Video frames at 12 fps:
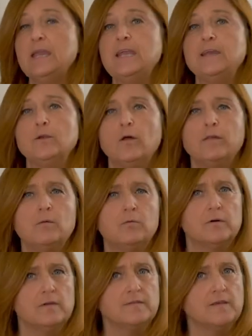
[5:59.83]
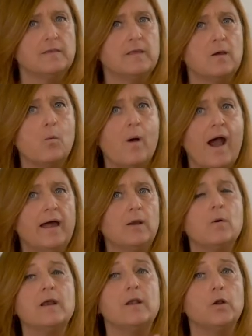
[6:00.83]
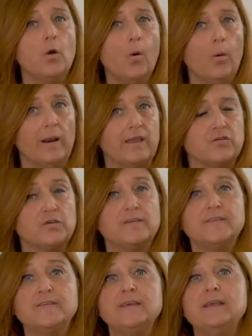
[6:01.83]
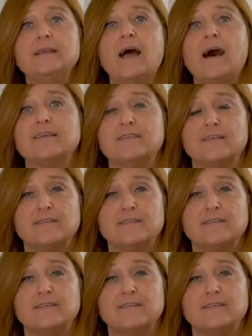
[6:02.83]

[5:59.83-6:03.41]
In other words, the one where knowledge is seen as a